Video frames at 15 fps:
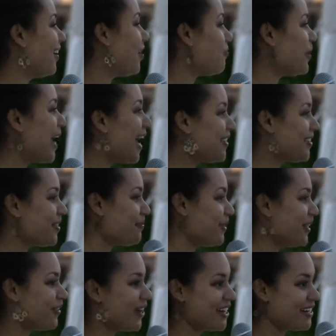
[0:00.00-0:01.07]
We had so
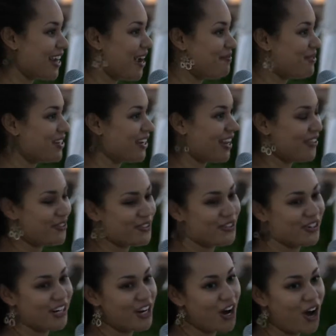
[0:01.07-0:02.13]
many great times together
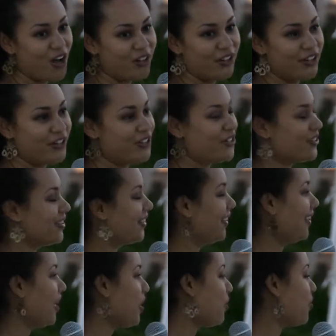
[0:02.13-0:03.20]
during college,
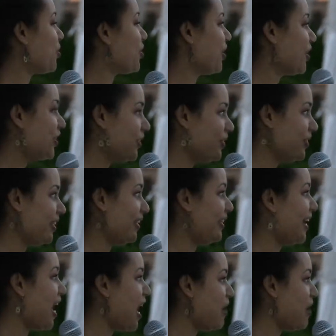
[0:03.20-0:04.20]
which included